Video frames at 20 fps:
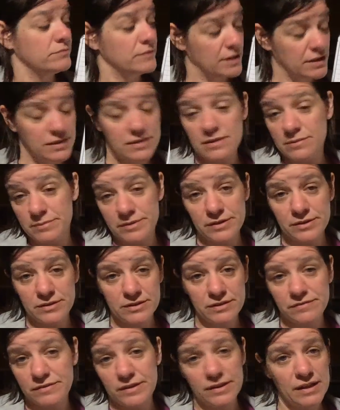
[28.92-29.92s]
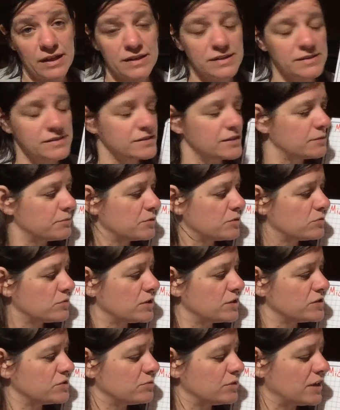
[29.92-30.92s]
in the middle of the line segment,
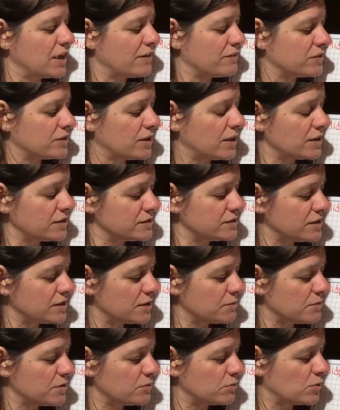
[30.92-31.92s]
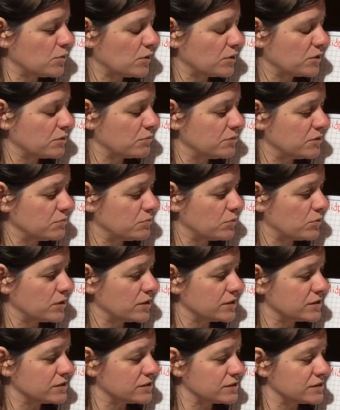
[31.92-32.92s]
right? So we have a line segment, we want the
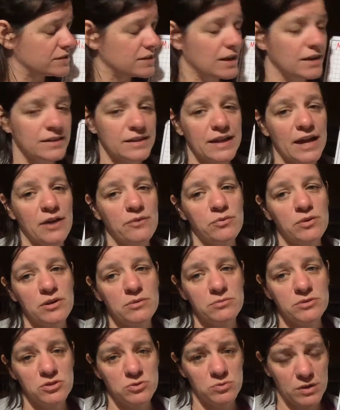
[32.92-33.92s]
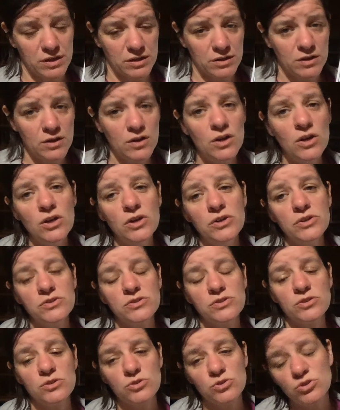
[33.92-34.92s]
midpoint. It's exactly halfway in between.
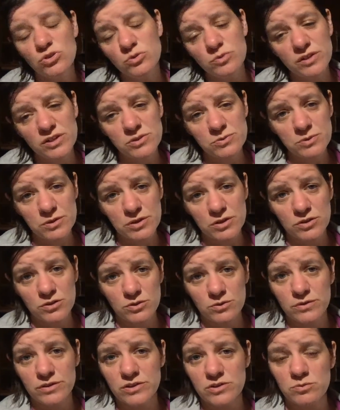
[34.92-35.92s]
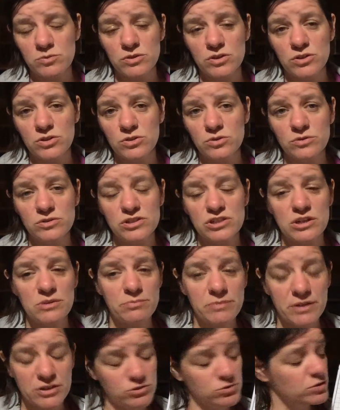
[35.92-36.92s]
So there's two ways we can do this. We can do it
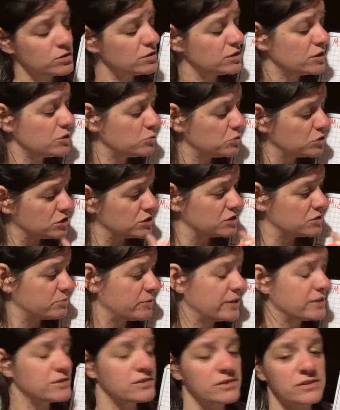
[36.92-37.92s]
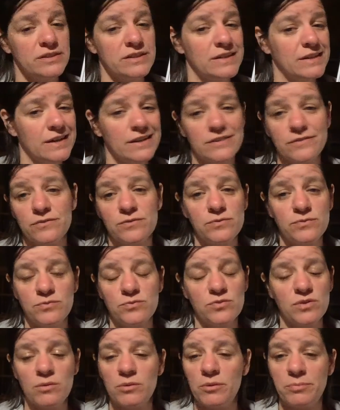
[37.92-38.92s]
geometrically, which is basically kind of
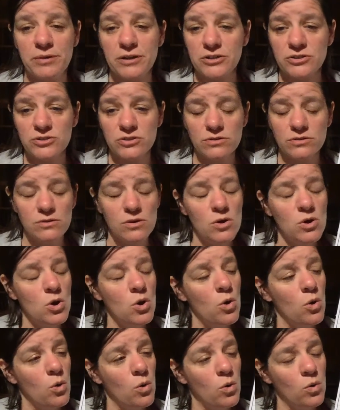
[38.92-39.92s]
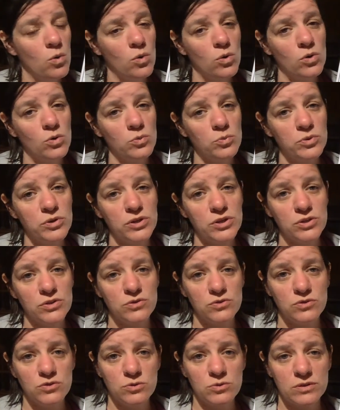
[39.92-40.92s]
from a picture, or we can
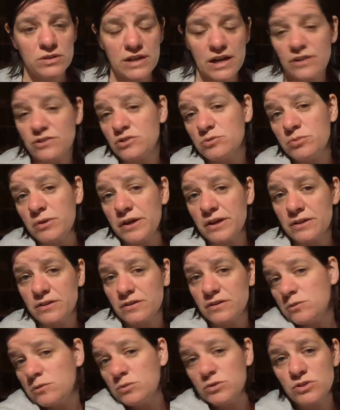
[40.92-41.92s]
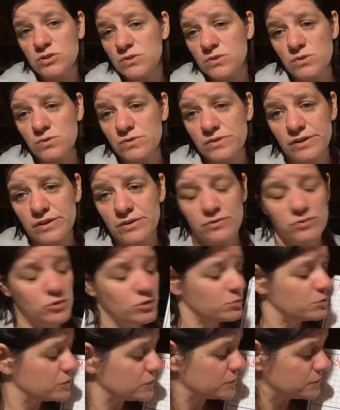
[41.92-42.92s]
do it algebraically, which is using a
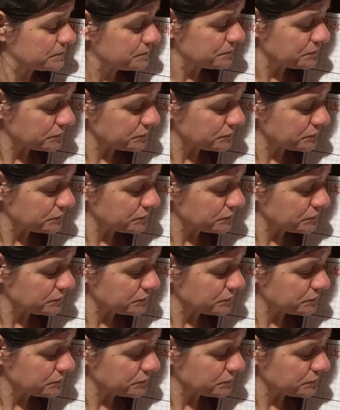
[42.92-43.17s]
formula.